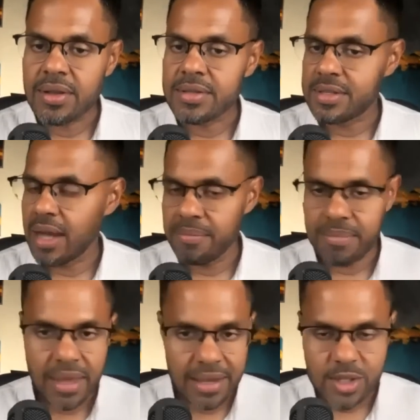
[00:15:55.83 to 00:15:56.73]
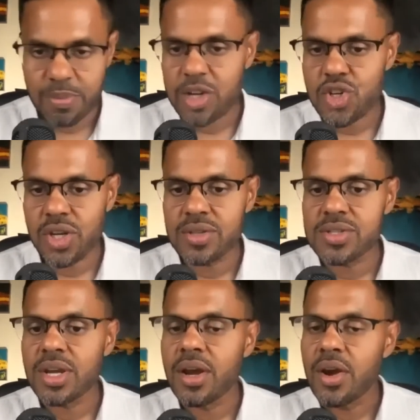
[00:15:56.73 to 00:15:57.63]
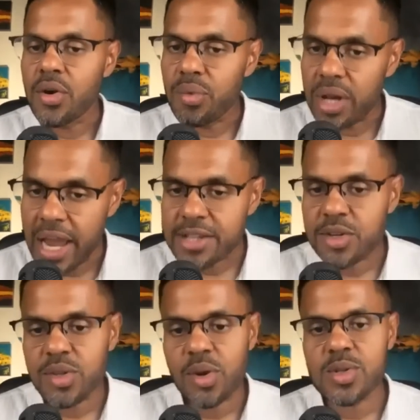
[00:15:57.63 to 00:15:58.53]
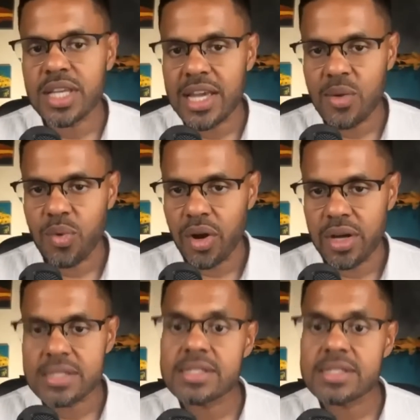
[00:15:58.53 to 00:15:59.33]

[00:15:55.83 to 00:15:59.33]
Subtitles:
some expressions related to those keywords,